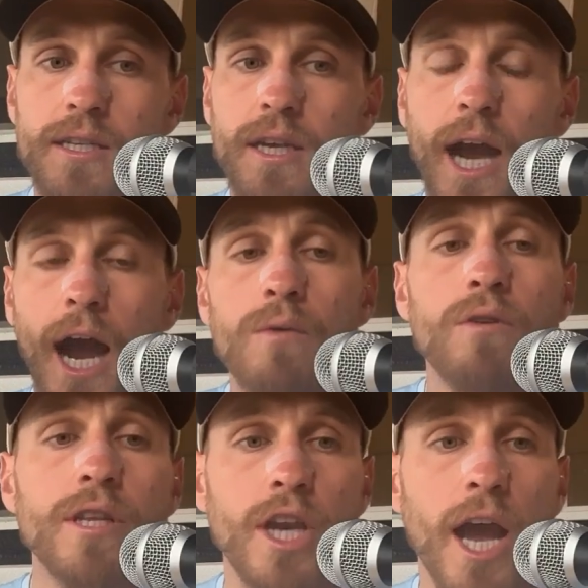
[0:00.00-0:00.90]
like I would
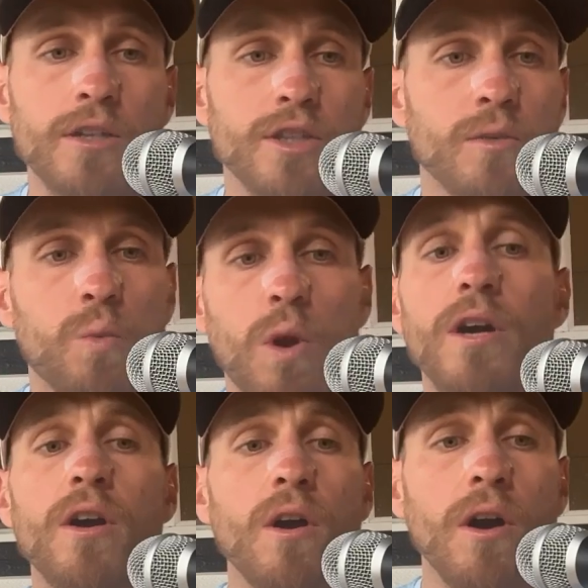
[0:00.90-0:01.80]
really challenge you, what
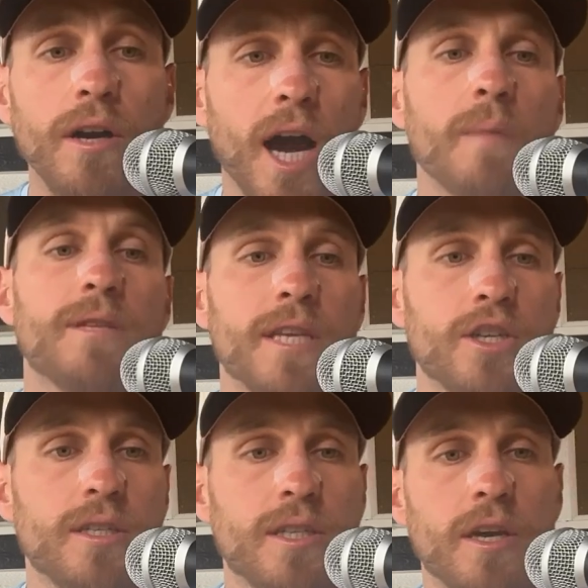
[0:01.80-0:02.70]
are
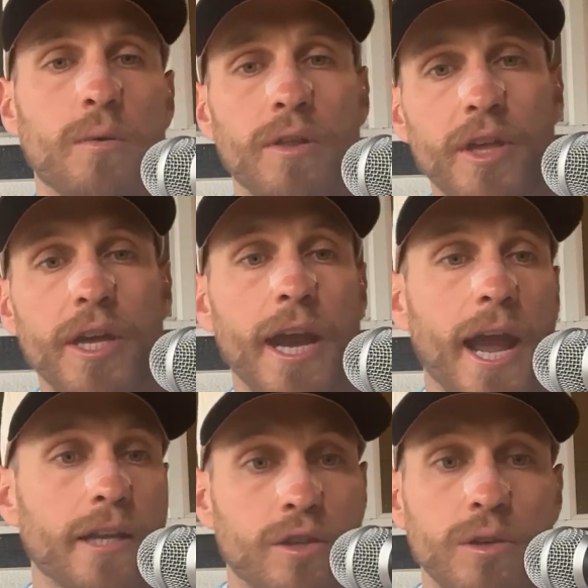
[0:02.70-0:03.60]
competitions that are within
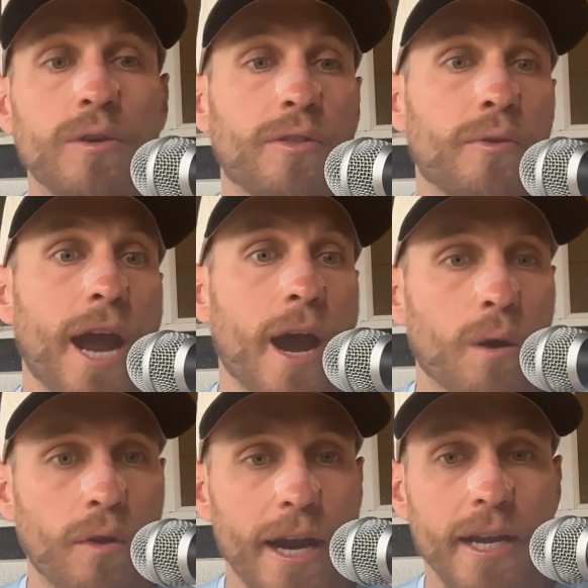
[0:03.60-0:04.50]
a 2 to 3 hour
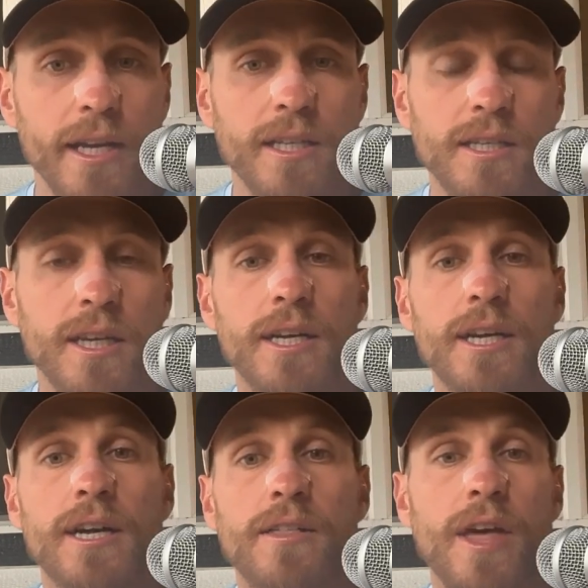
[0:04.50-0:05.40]
radius
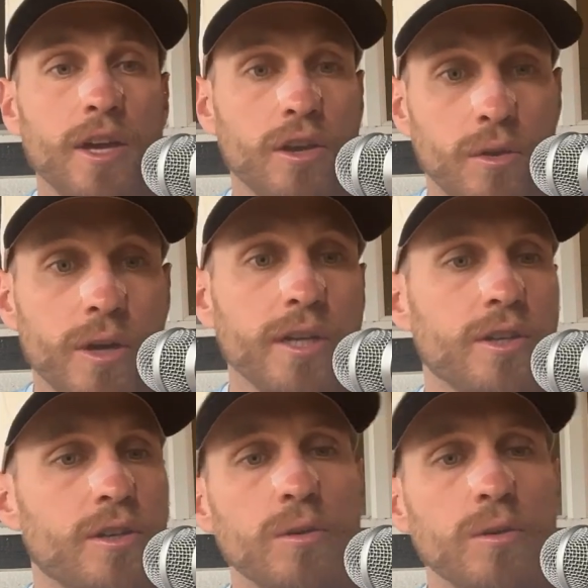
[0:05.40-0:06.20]
that you can do?